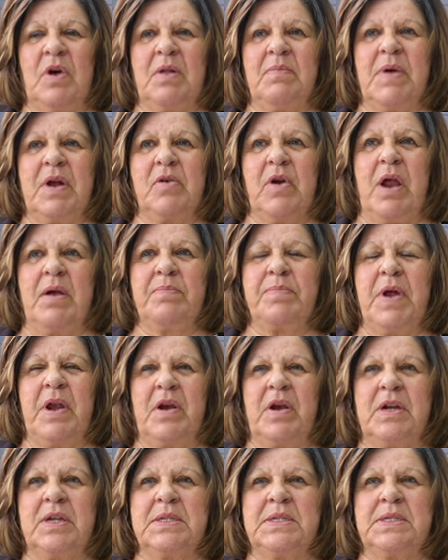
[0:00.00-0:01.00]
Well, my
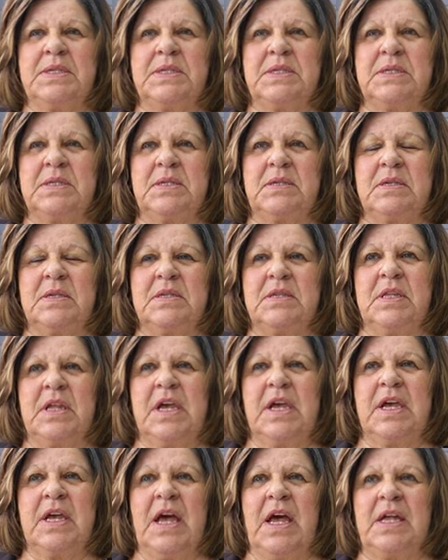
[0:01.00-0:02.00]
grandparents,
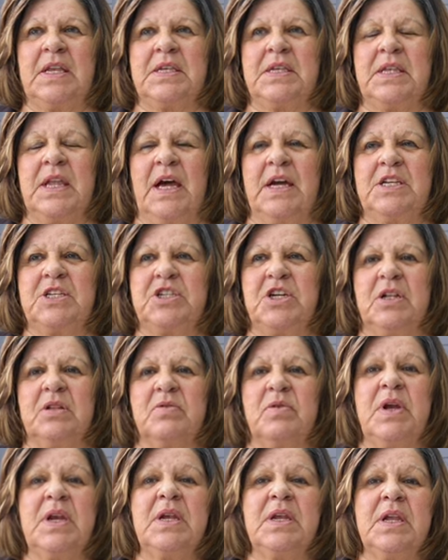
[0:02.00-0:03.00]
they had nine
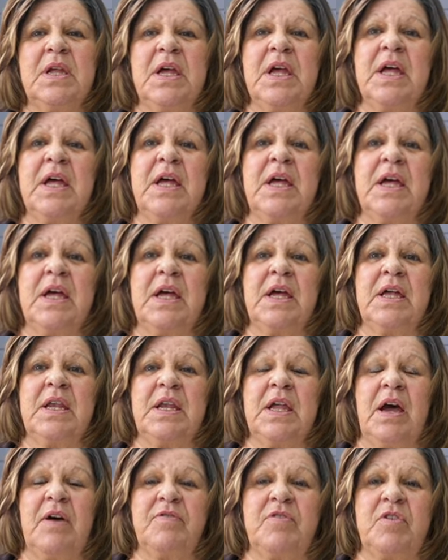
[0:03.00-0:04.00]
children,
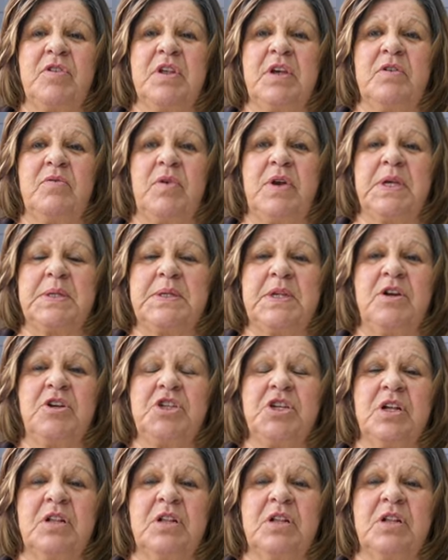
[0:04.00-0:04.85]
and after they raised their